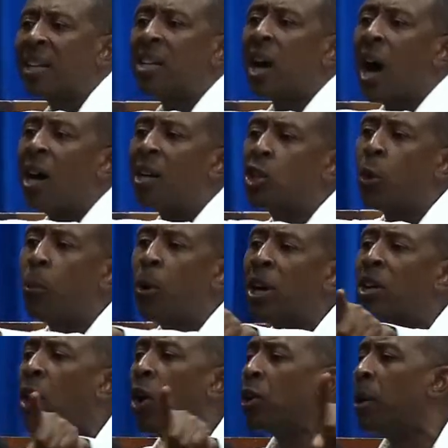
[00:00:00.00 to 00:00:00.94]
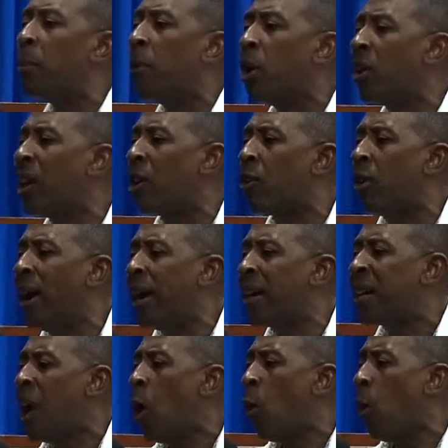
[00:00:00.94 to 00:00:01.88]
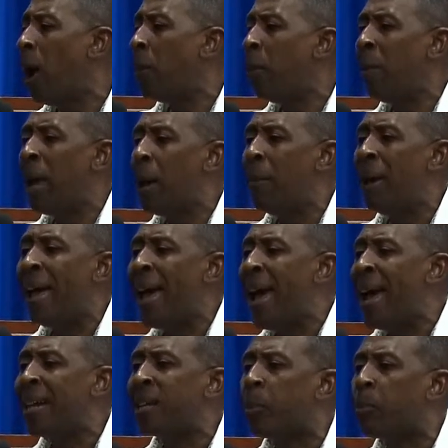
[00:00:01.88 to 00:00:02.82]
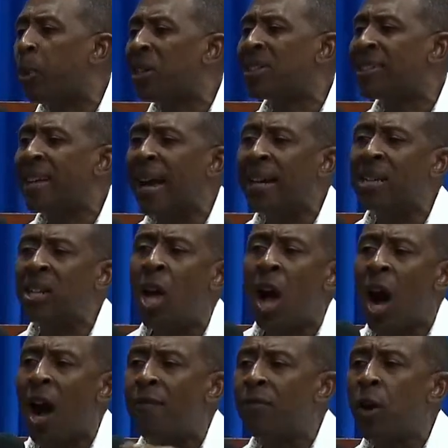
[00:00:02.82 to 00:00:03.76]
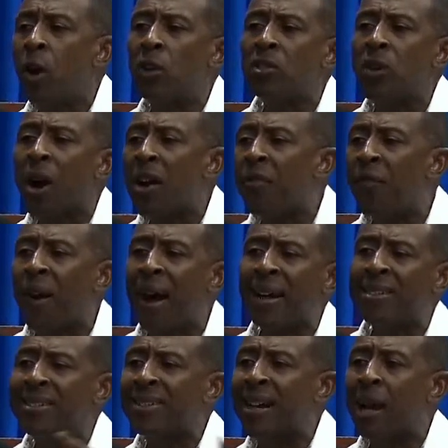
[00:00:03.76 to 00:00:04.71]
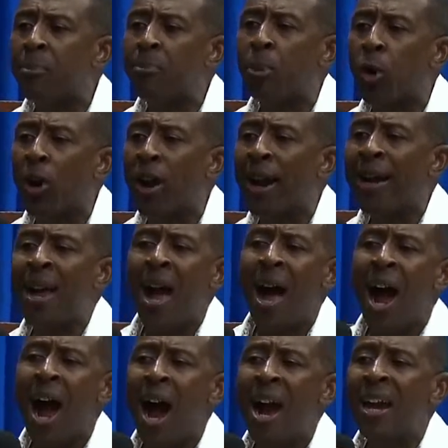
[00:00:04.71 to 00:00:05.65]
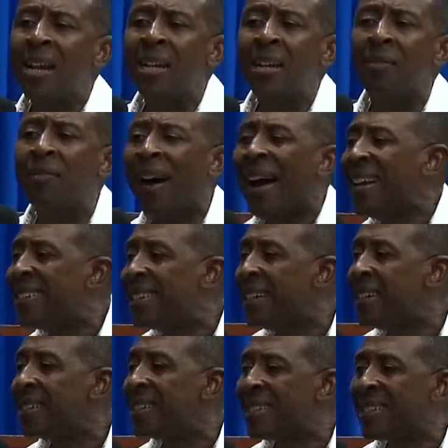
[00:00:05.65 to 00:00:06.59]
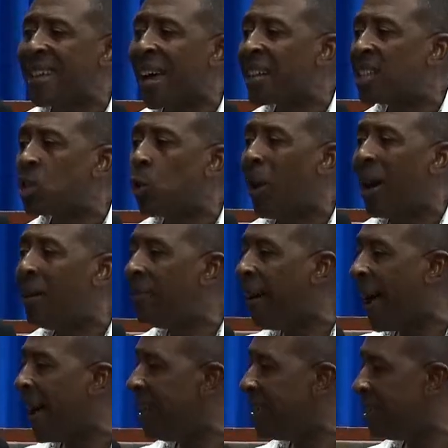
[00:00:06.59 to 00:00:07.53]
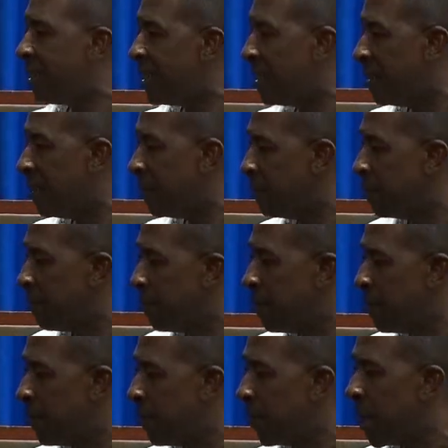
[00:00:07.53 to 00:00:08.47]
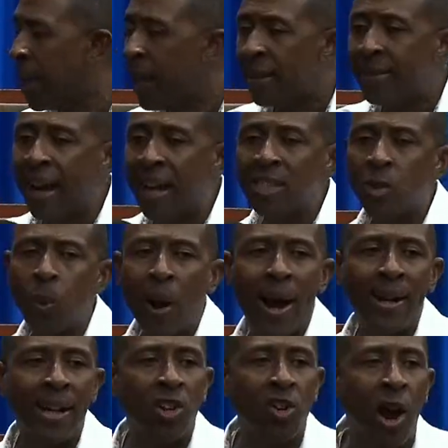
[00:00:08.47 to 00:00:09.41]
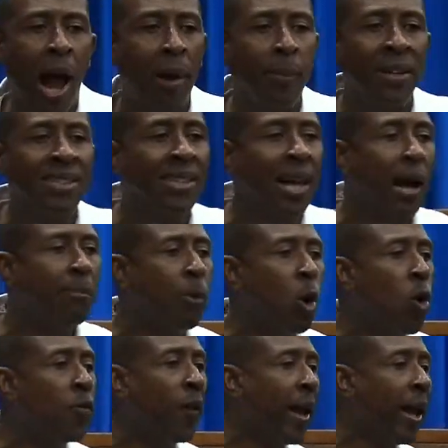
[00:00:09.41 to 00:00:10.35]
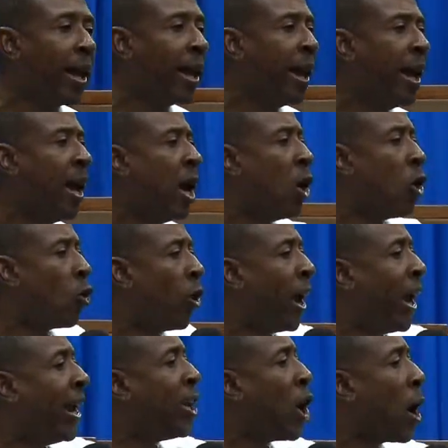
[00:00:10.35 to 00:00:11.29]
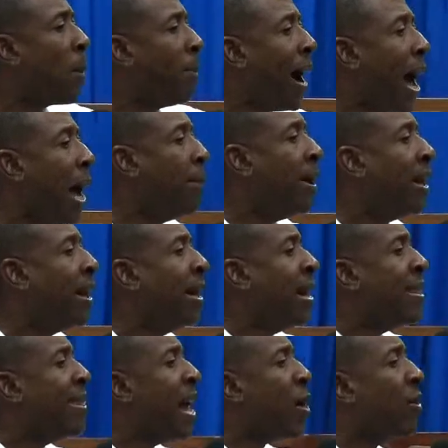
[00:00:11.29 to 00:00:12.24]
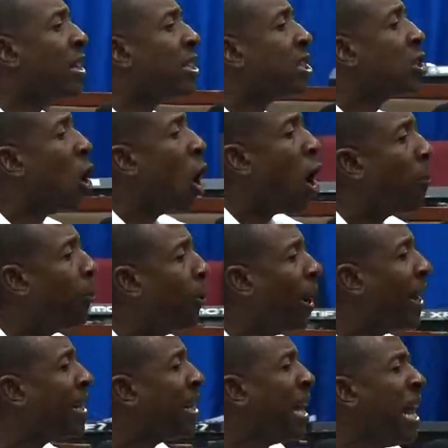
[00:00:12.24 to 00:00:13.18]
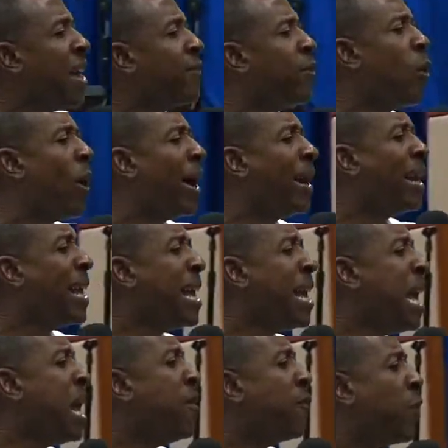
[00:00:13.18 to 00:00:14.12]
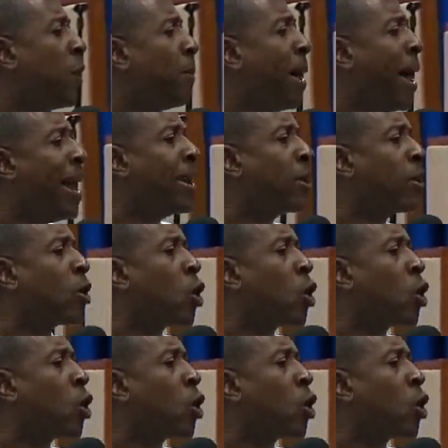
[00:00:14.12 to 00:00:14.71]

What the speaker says: God to bring down the murder rate when maybe 80% of those who are fasting and praying are in the vices, sexual vice. That's why the crime is not moving. Read your Bible. There is no place, even when evil men